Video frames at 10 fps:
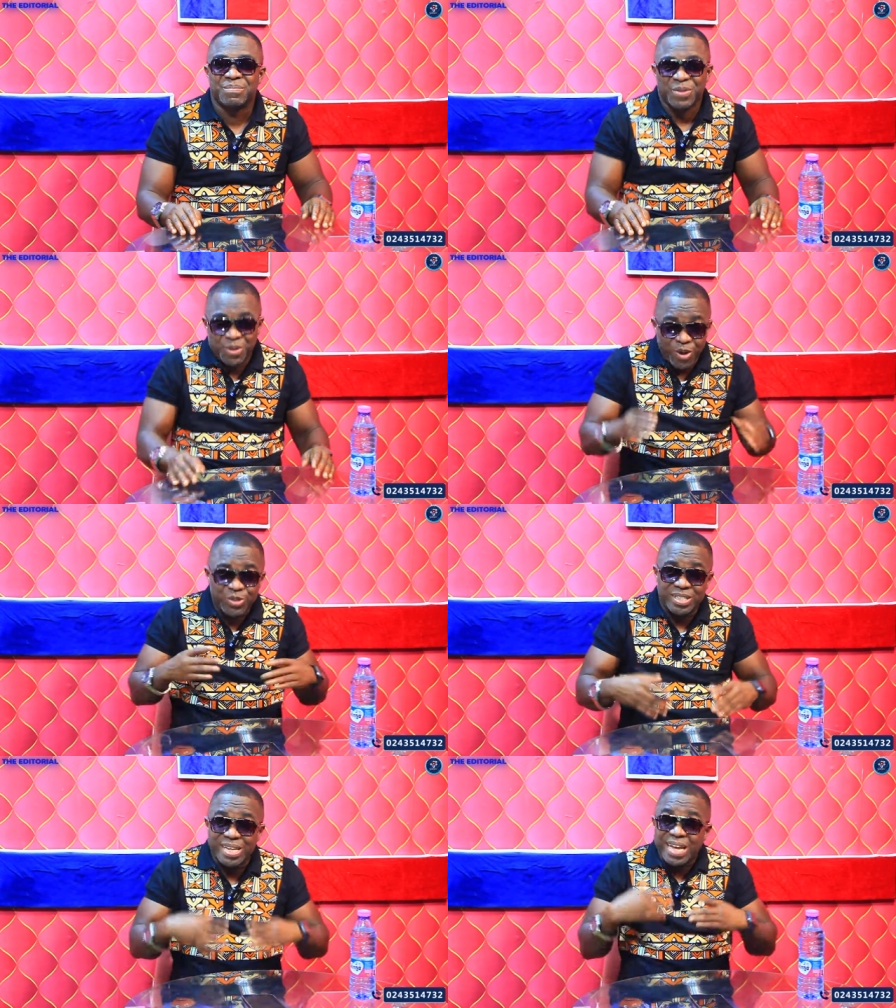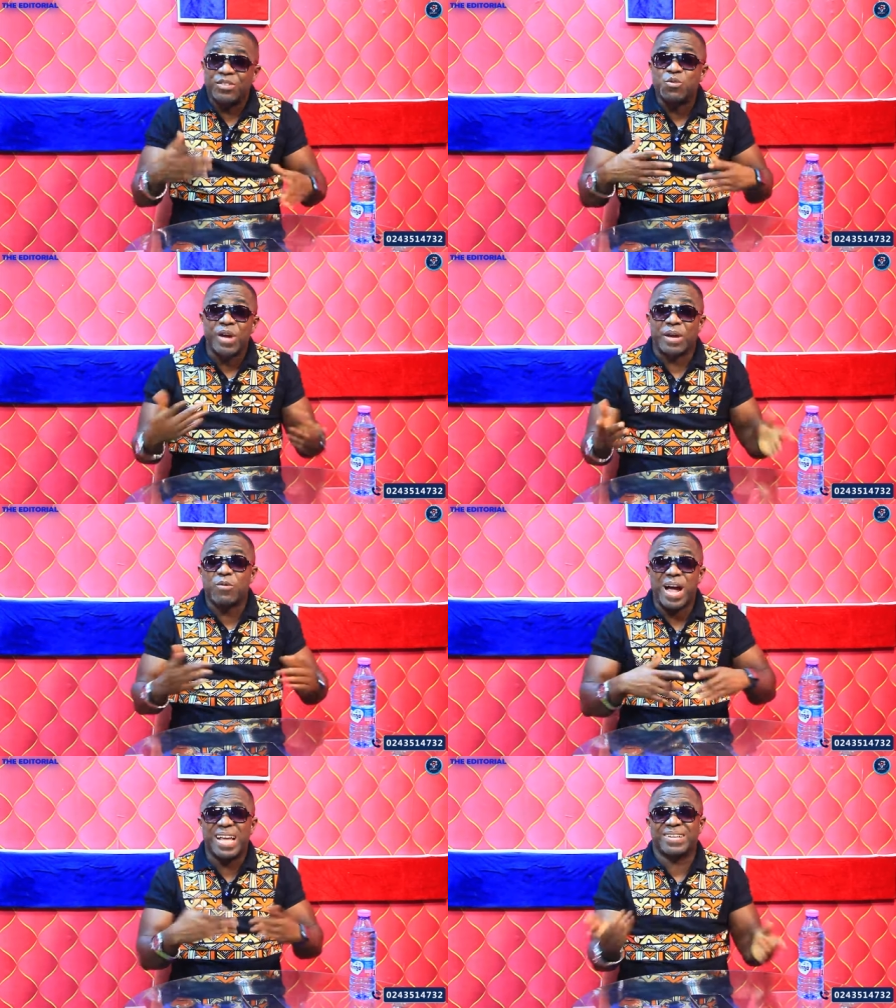Because you decided to work.
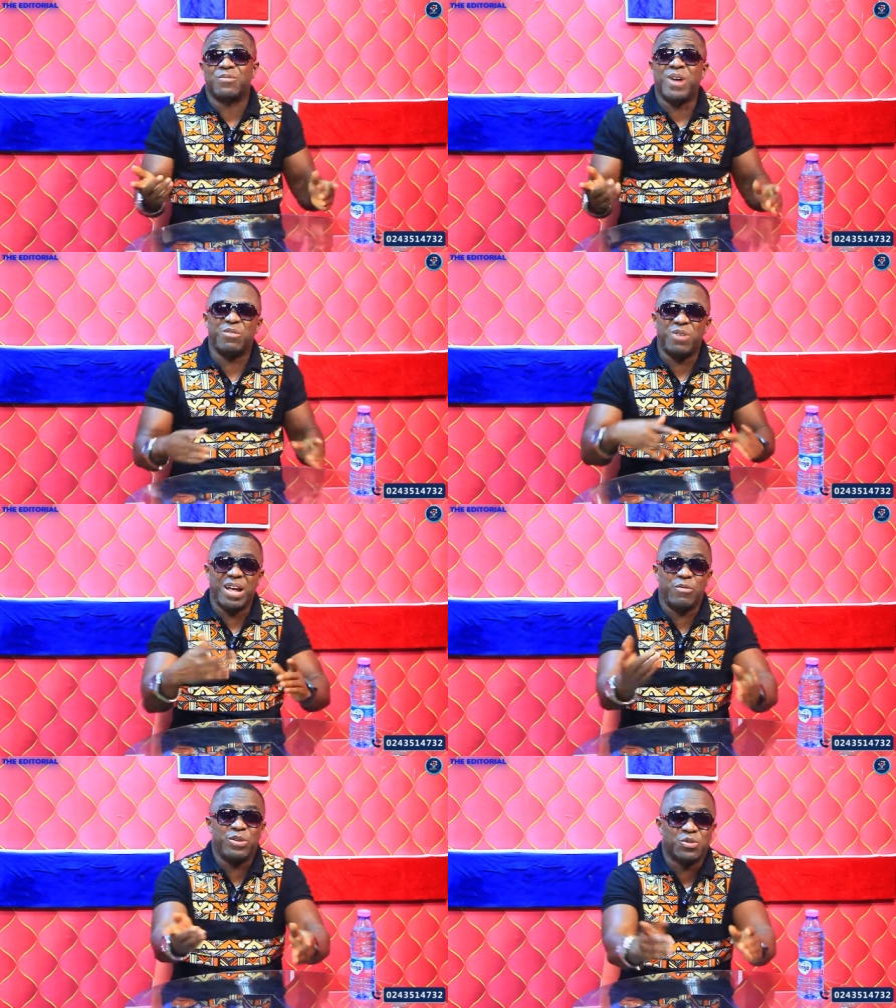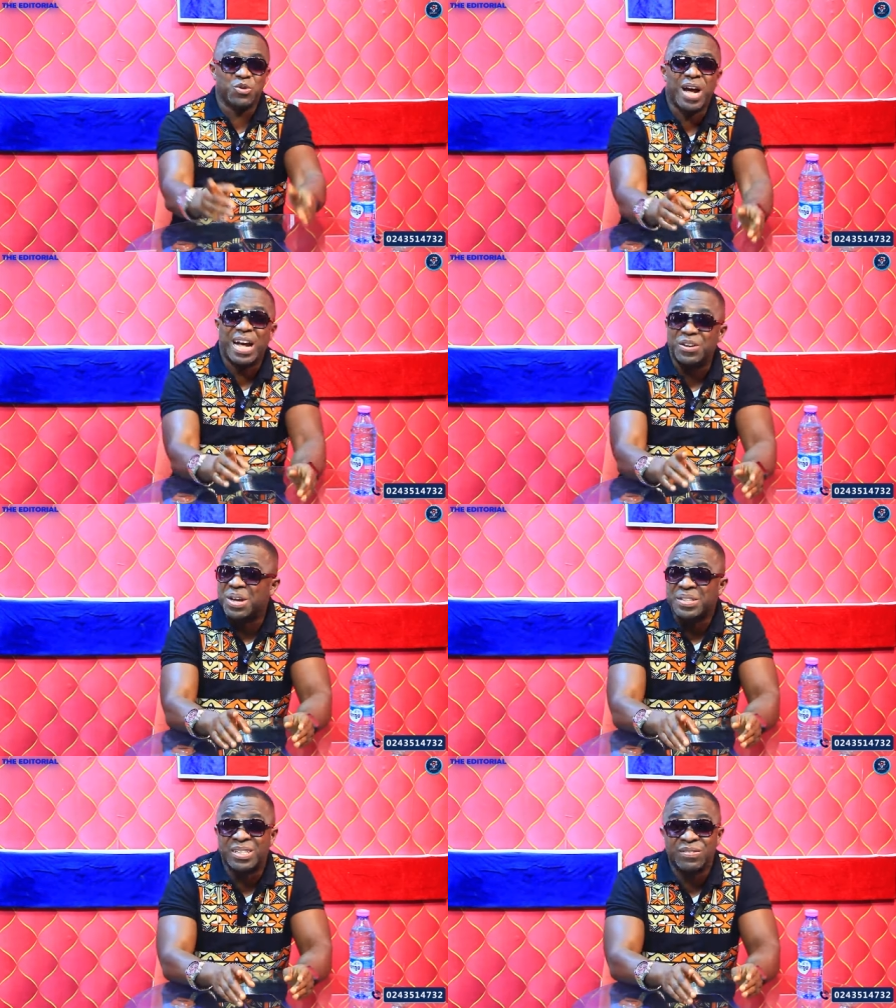Why? Why are we so hard on
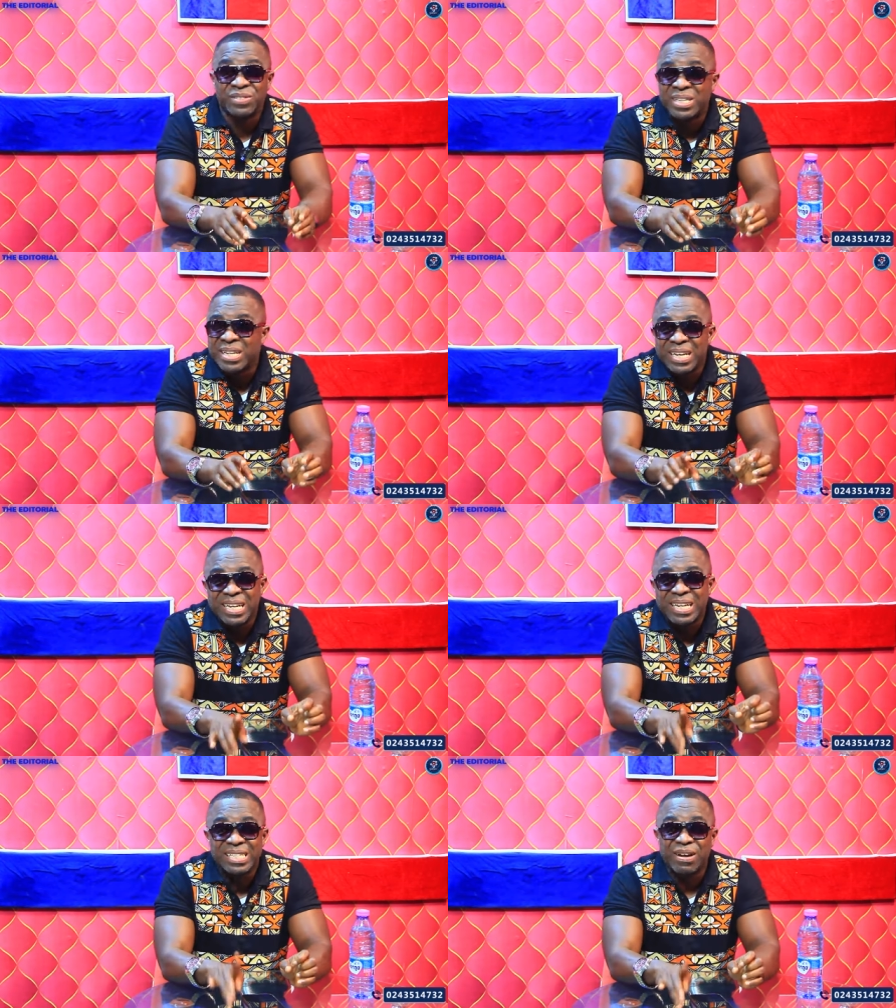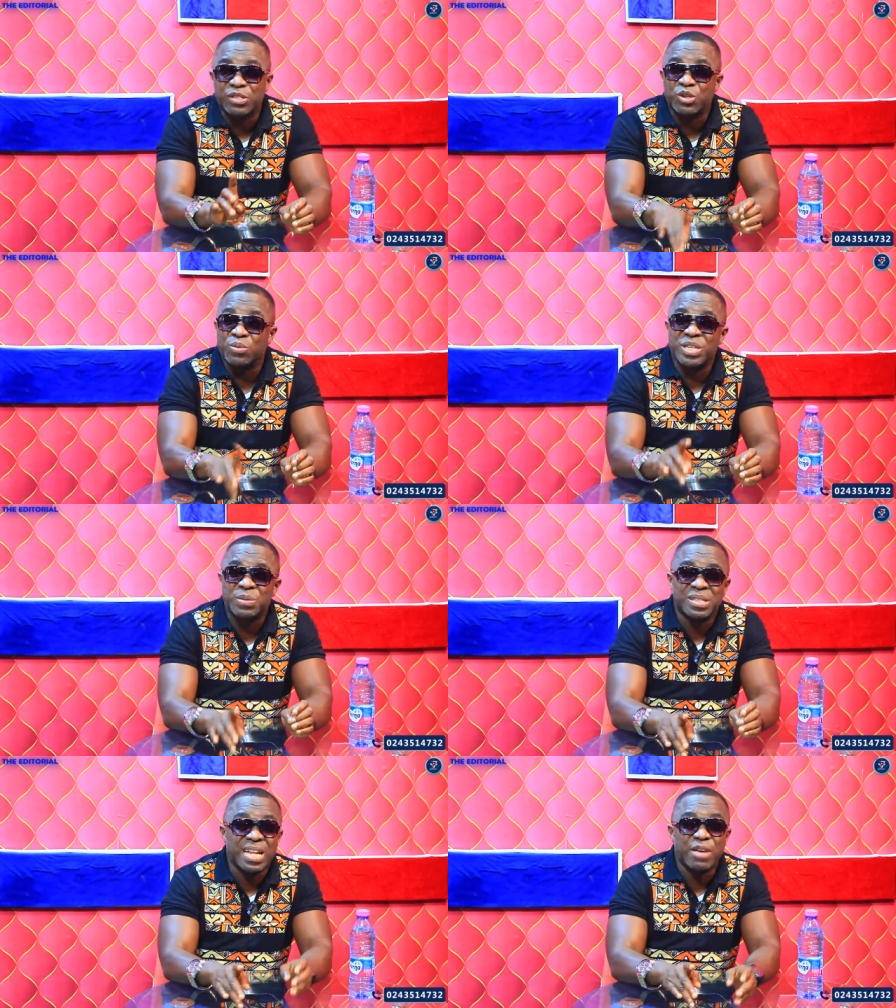ourselves in this our showbiz space?